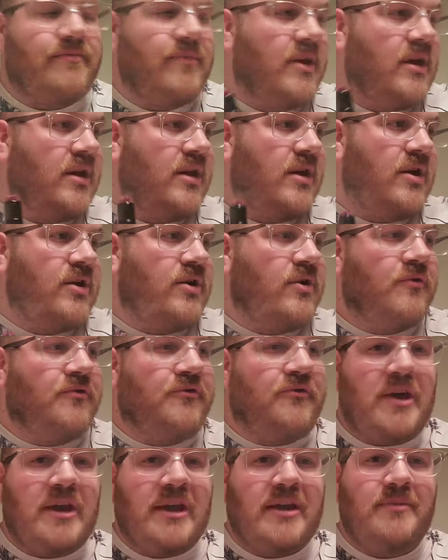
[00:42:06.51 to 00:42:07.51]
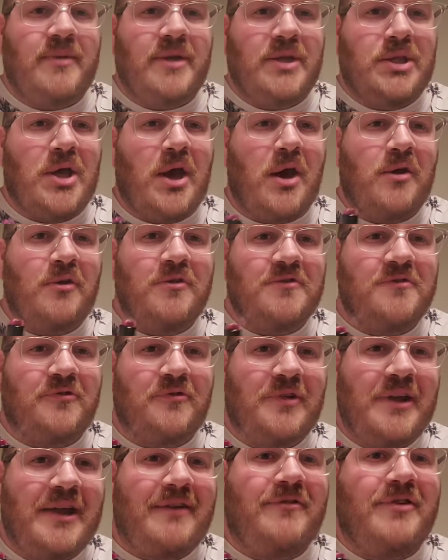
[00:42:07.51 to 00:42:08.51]
There's no fucking
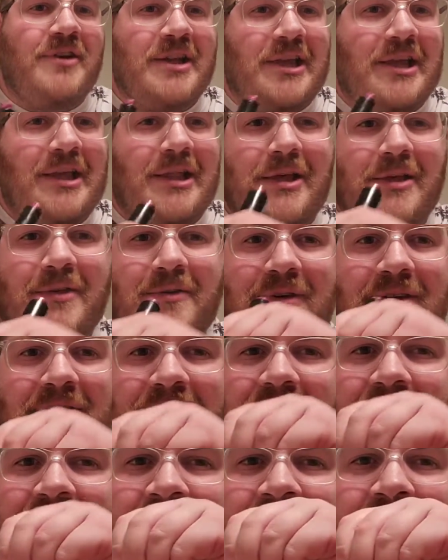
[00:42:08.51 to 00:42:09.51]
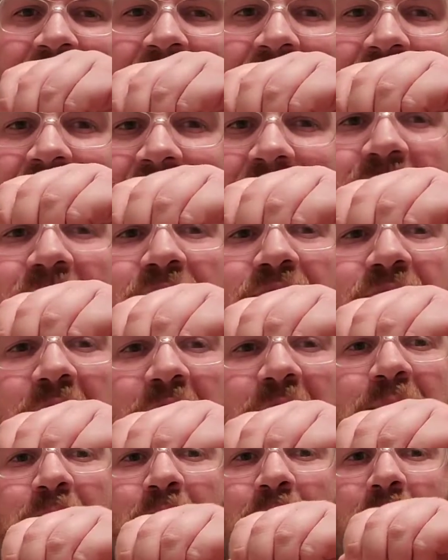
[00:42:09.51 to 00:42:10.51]
McDonald's flavored e-liquid. It's
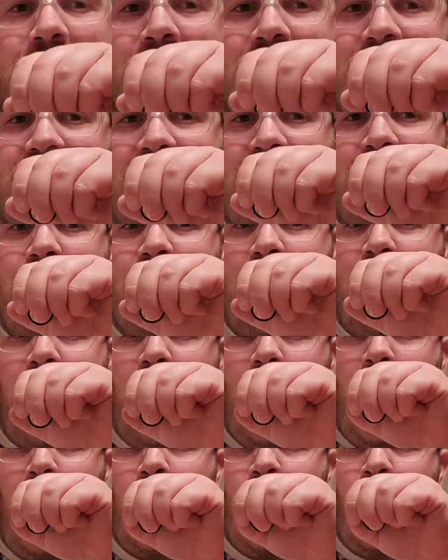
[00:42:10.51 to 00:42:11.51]
fucking bullshit.